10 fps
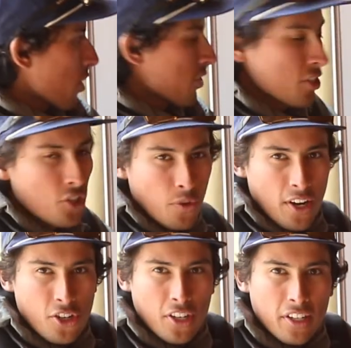
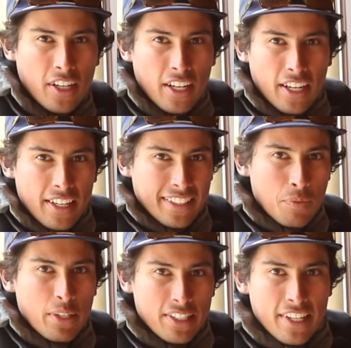situation did
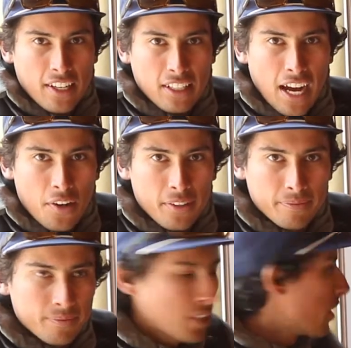we see a cloud.
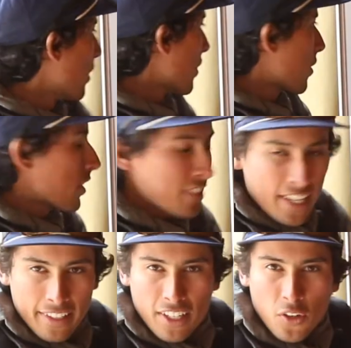So the
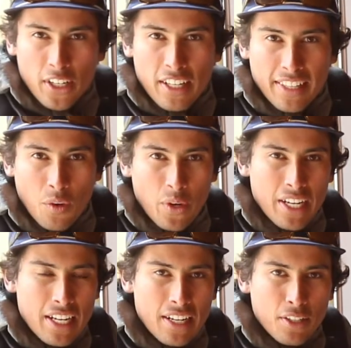second ingredient that we
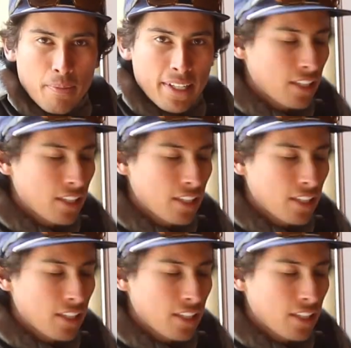need to make a